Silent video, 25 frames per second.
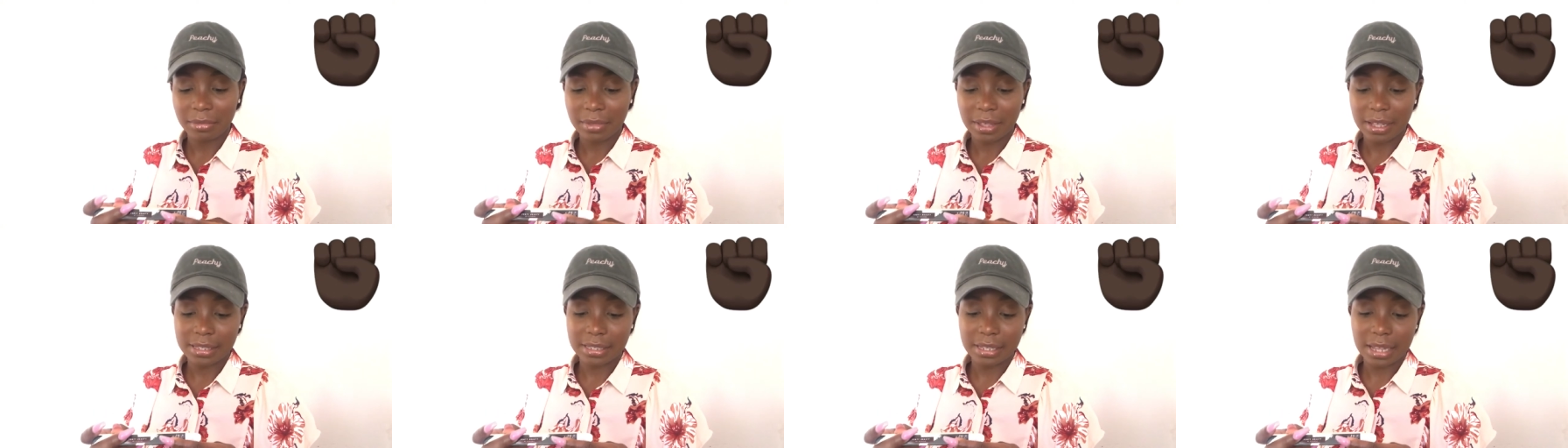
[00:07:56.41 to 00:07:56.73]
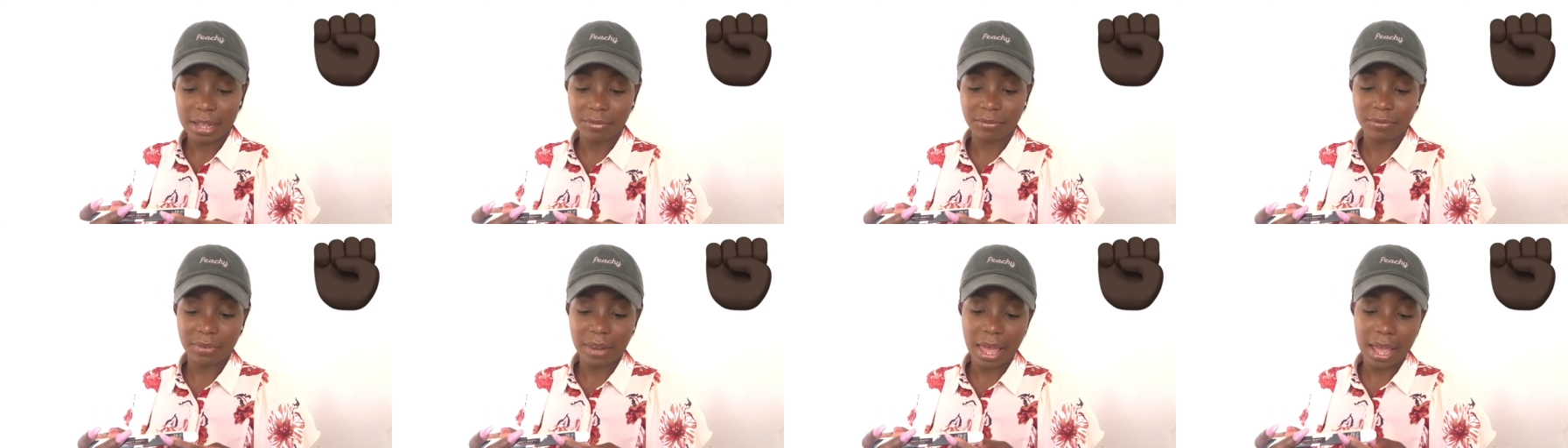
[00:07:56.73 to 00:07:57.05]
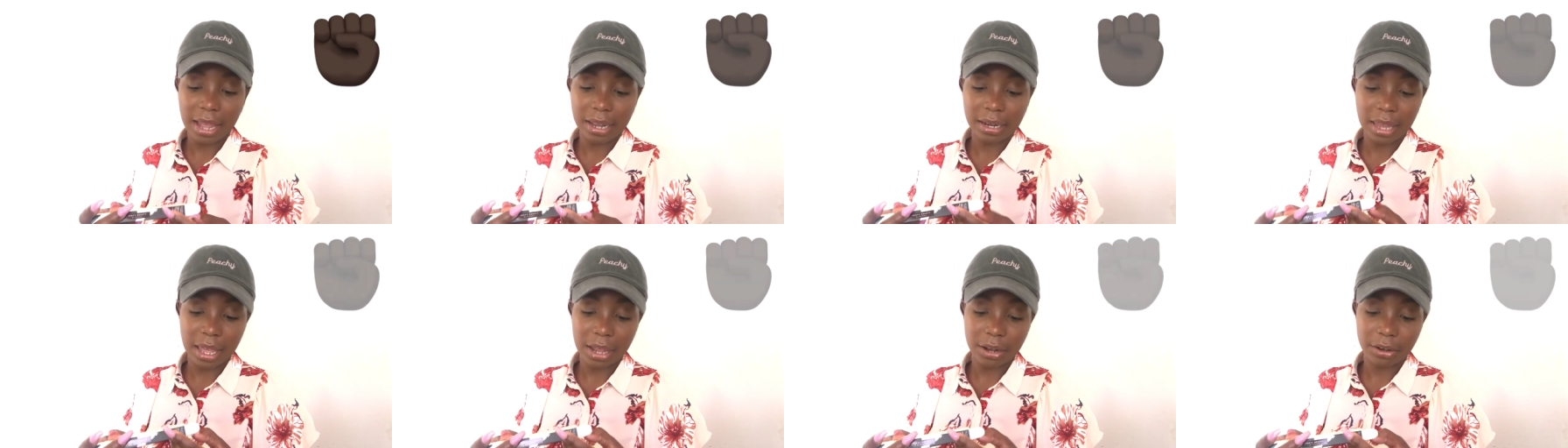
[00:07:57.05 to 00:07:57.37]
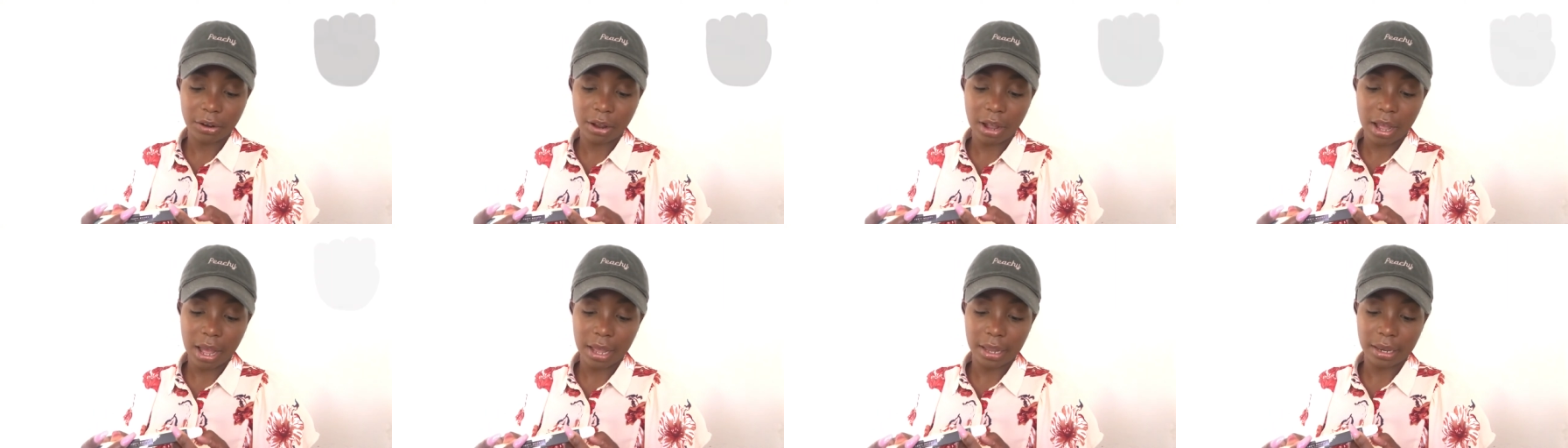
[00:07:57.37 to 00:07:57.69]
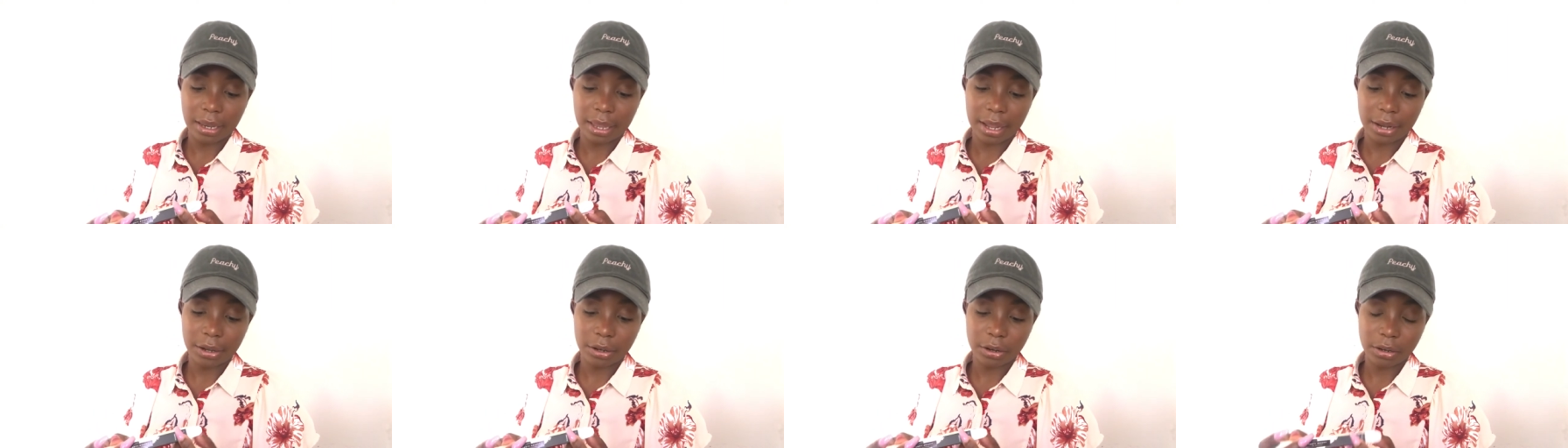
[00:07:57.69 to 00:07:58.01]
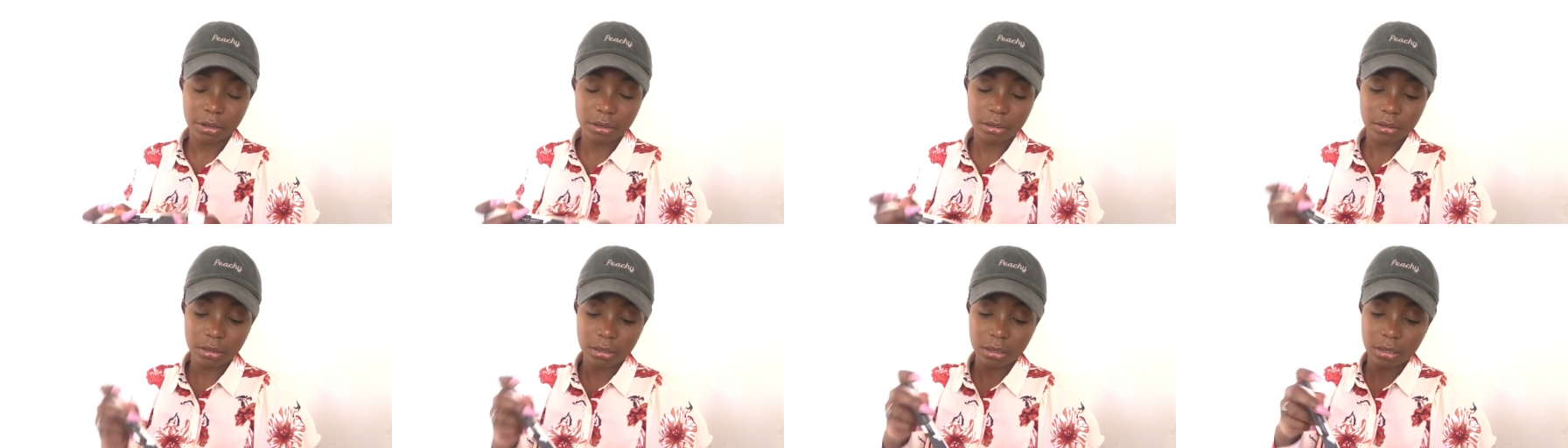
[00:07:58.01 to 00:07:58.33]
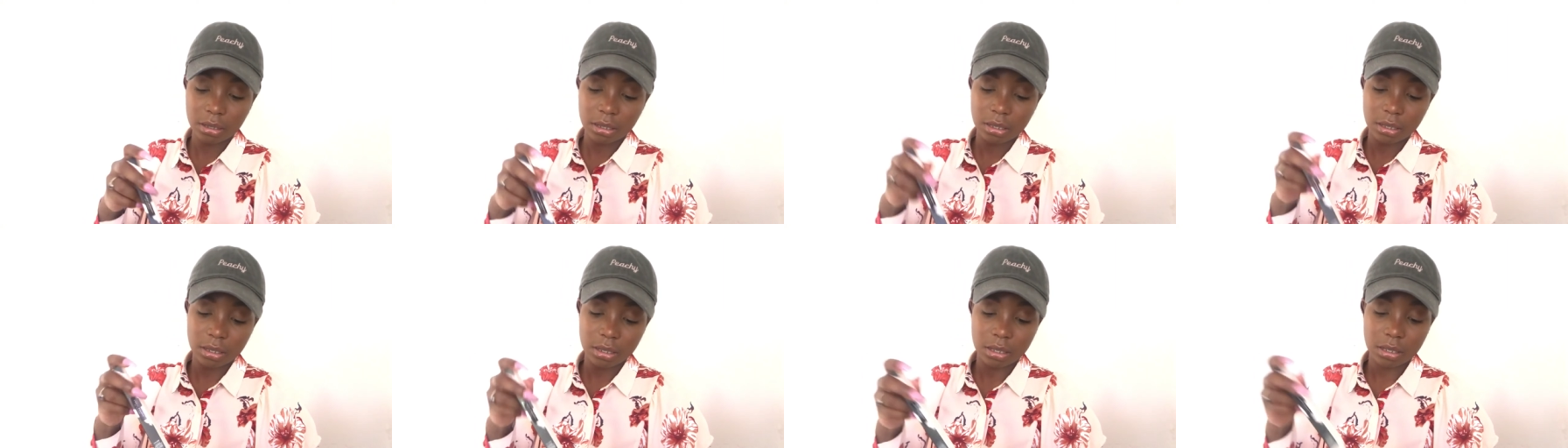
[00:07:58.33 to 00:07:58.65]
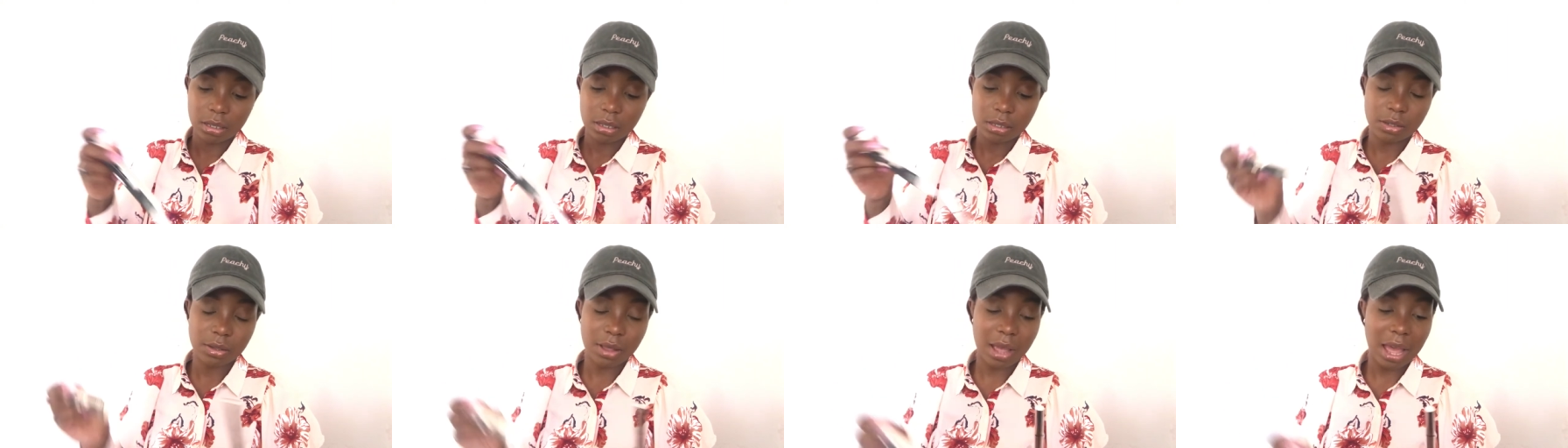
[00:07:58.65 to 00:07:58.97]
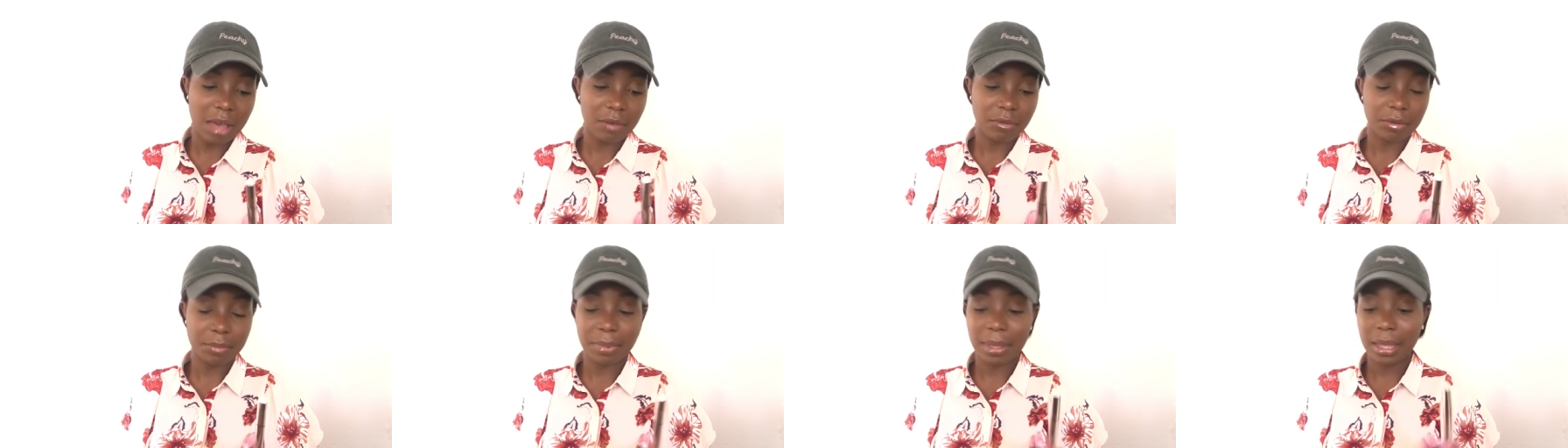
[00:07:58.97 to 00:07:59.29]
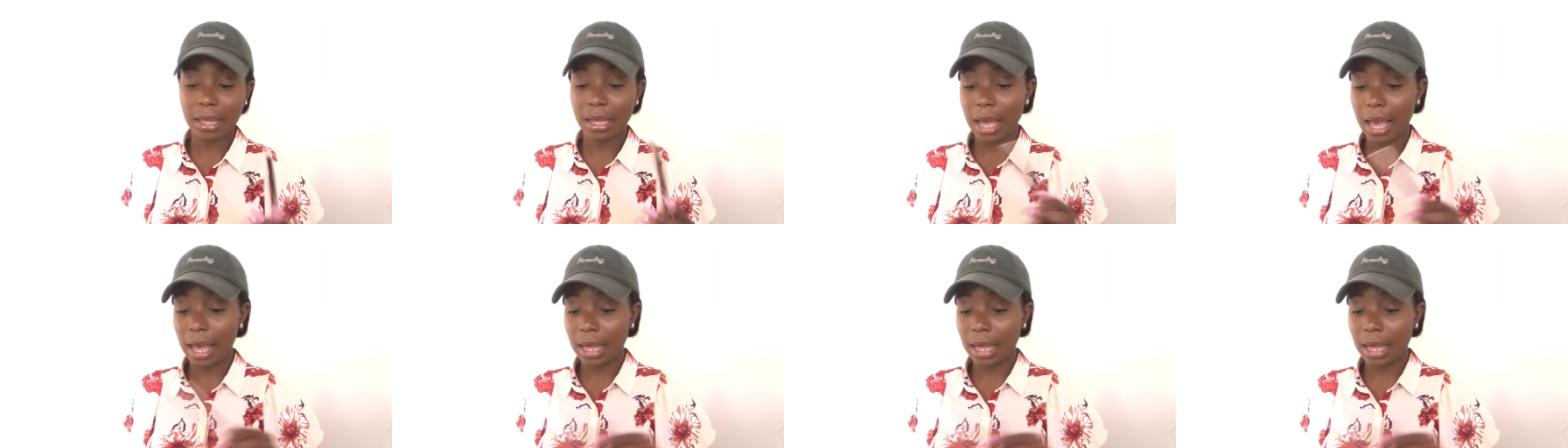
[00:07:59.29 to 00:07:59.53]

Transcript: It's a Flyliner eyeliner. So I have a pink